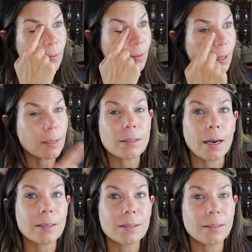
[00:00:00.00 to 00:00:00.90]
of things that
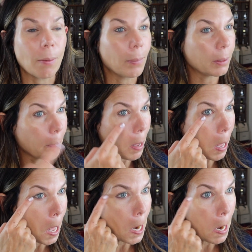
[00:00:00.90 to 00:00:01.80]
I stumbled
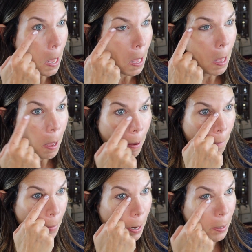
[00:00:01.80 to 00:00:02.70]
upon.
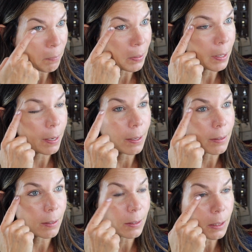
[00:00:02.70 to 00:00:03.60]
Part of it
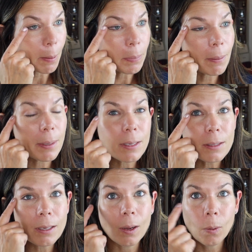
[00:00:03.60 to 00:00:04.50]
is a
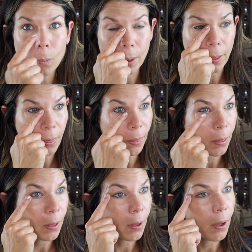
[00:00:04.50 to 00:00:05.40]
supplement with
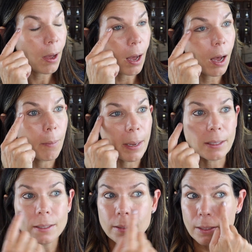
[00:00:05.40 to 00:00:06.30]

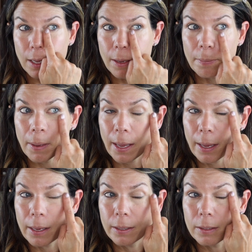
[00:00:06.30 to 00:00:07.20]
magnesium
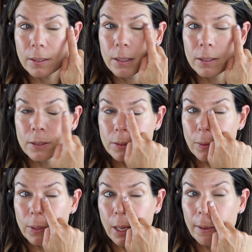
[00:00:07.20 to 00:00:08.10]
and
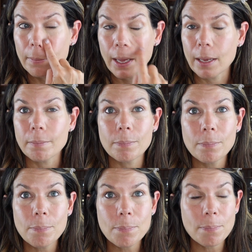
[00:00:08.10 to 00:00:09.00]
sodium, and
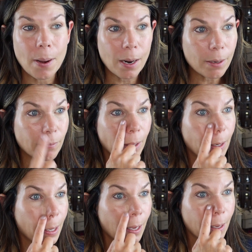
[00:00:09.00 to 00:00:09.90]
part of it
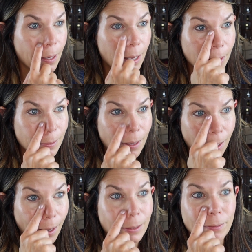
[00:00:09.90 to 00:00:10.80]
is
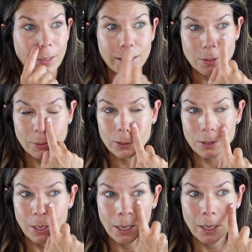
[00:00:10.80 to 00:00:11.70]
a device, which
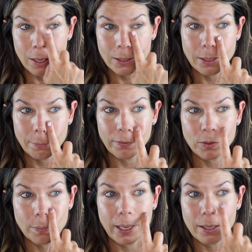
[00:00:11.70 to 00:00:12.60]
some of
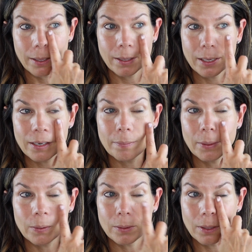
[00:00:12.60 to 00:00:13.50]
you might hear
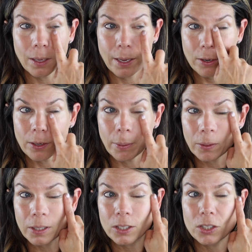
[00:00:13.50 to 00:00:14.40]
about. I heard
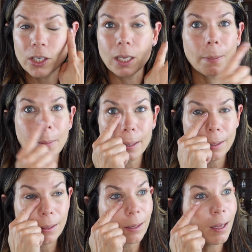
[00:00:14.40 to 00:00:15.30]
about this chill
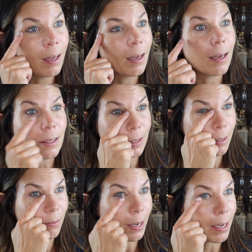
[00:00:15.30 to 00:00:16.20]
pill. It's a
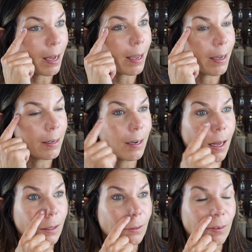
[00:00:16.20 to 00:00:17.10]
device, a
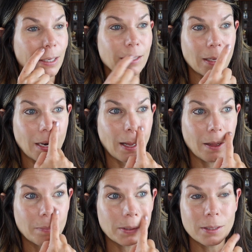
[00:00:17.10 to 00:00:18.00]
handheld device that
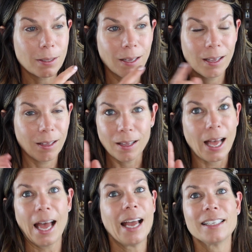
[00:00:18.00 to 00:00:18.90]
helps.
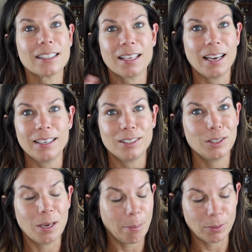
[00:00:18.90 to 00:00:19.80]
I'm just
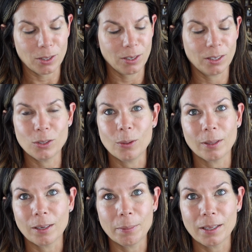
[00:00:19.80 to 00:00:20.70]
gonna do a
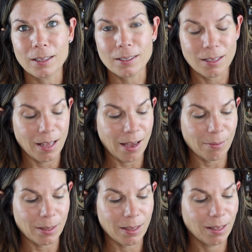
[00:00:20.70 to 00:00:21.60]
little bit of this and that
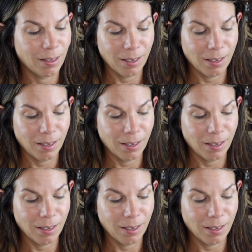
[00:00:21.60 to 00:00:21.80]
with